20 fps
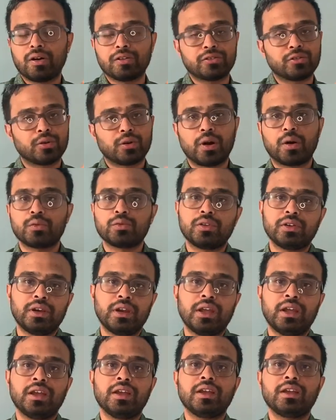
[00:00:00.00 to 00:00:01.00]
throughout the
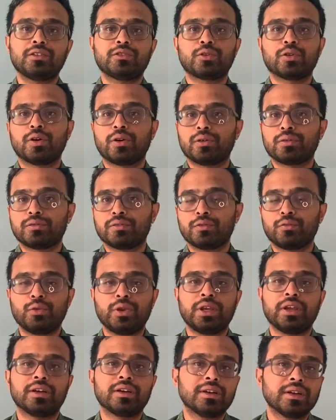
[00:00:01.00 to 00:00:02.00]
day, throughout the
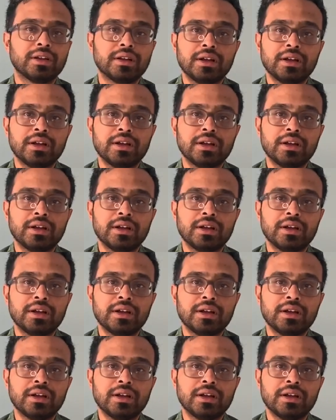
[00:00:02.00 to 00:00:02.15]
week.